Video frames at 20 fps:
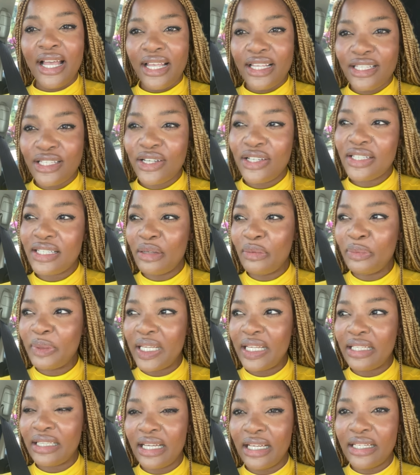It's not
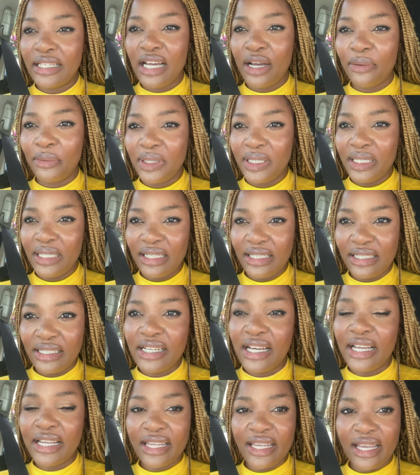something that I would eat
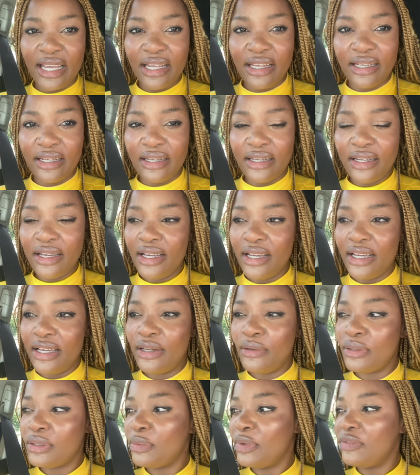again.
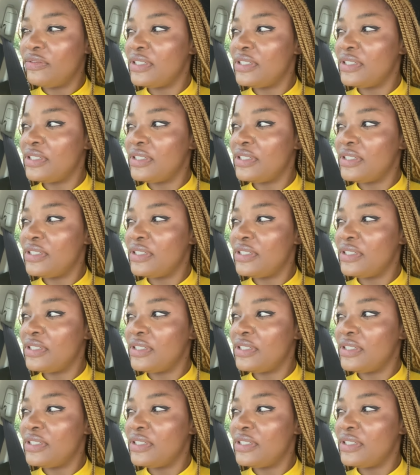It was my